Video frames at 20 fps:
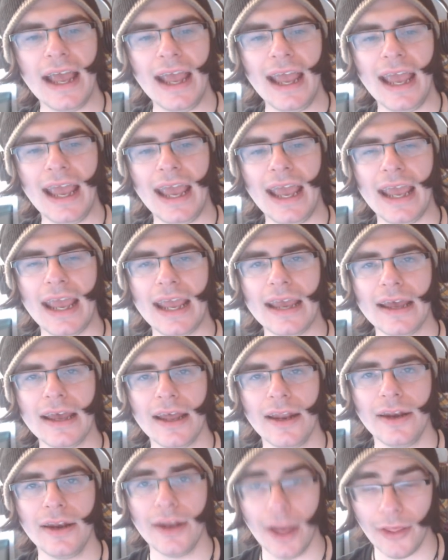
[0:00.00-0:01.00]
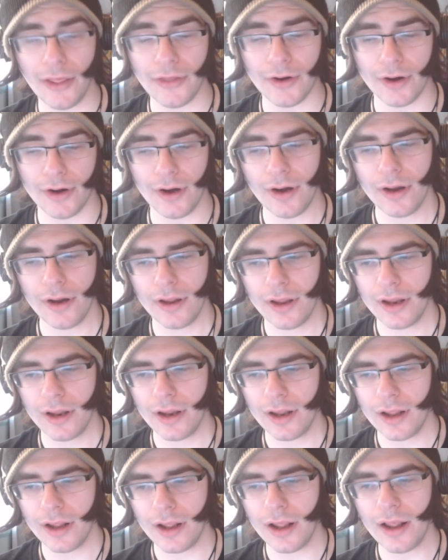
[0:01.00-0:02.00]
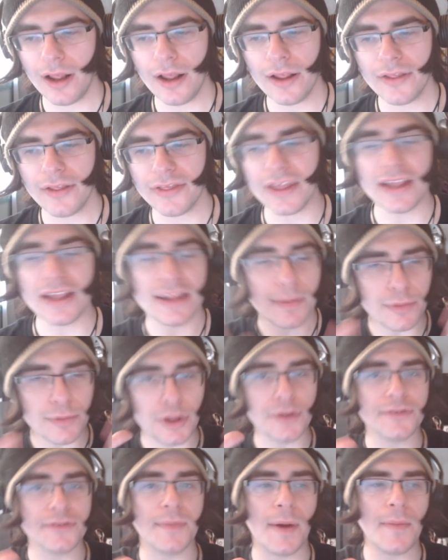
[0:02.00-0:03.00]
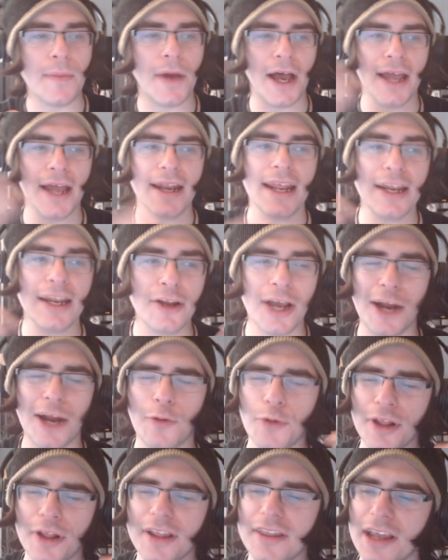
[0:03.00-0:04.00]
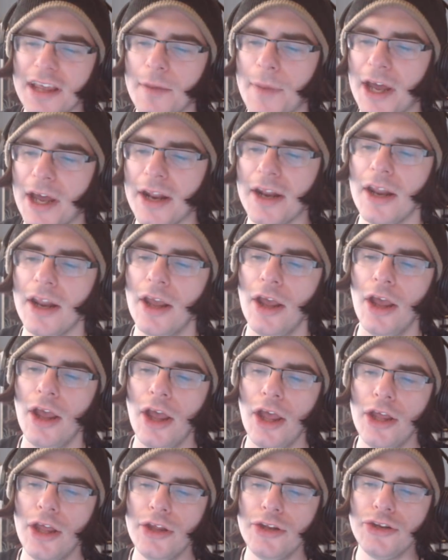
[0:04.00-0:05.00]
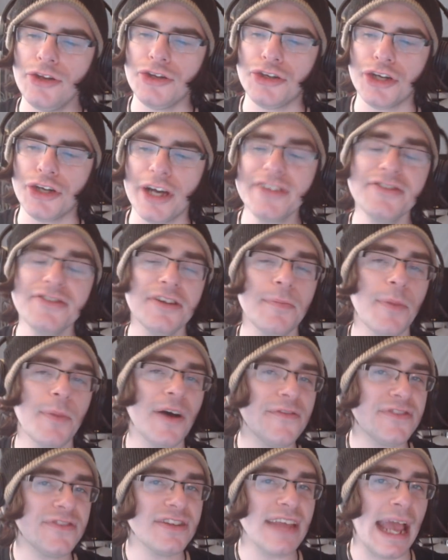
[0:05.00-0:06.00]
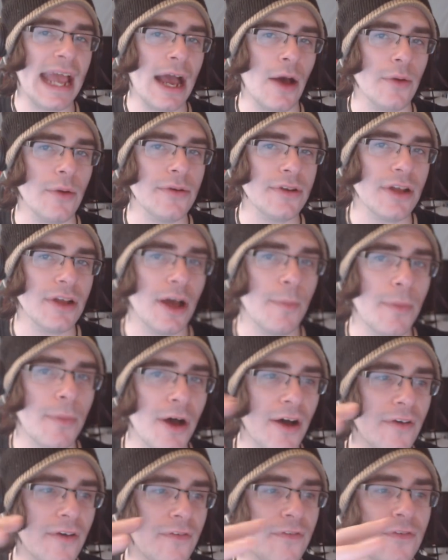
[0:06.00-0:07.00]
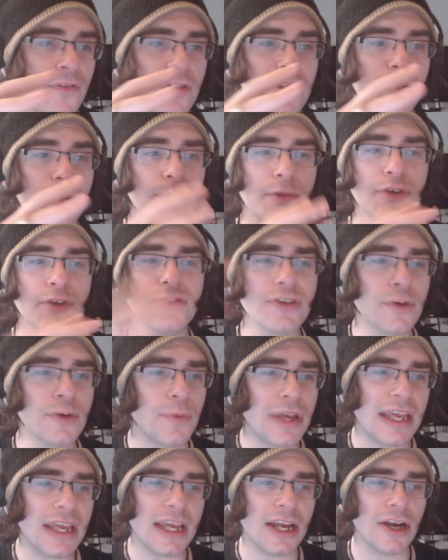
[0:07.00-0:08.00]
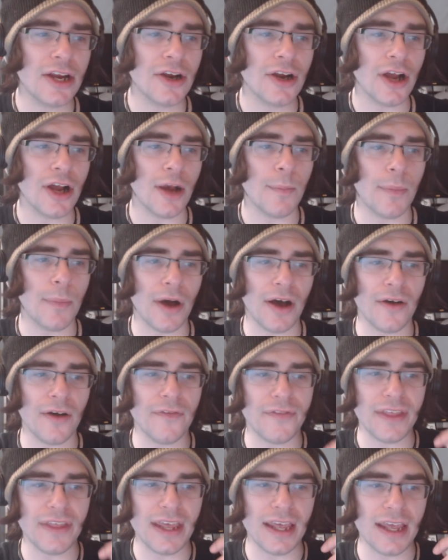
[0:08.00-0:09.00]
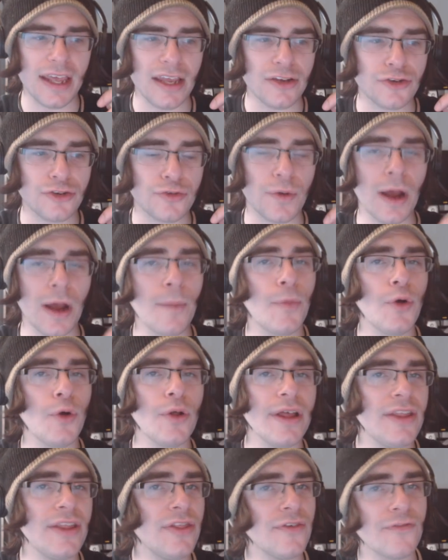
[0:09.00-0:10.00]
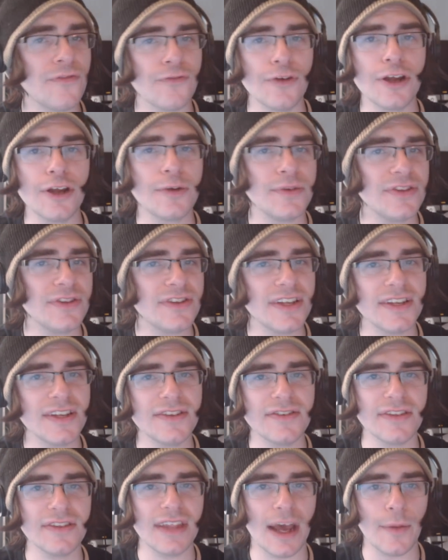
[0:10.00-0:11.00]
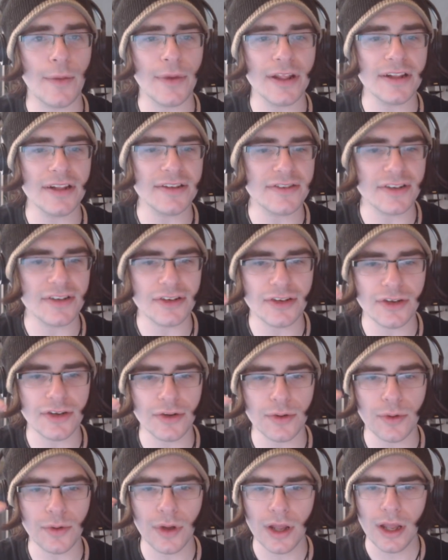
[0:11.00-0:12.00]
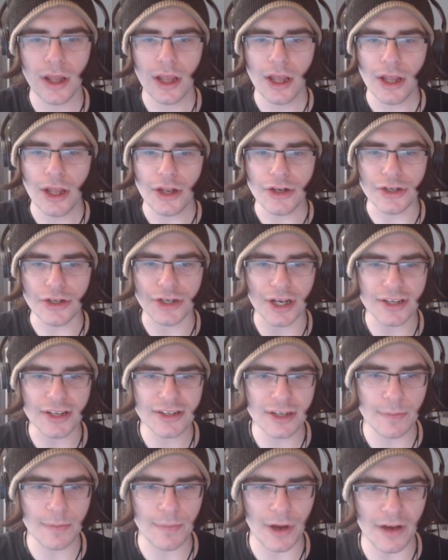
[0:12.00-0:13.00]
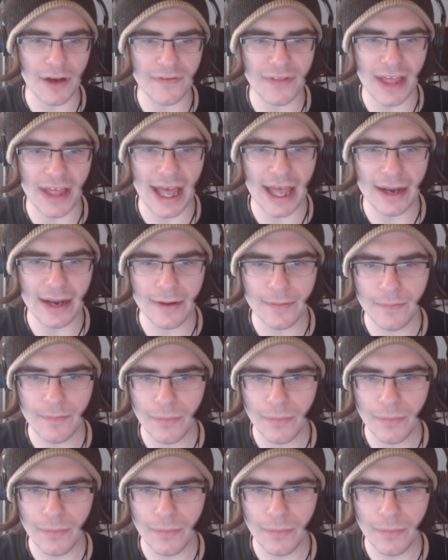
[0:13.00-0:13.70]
another thing that blows my mind. And you got to really think about it. Just above sound, above the music we hear, above the treble in the frequencies that we listen to, just above that,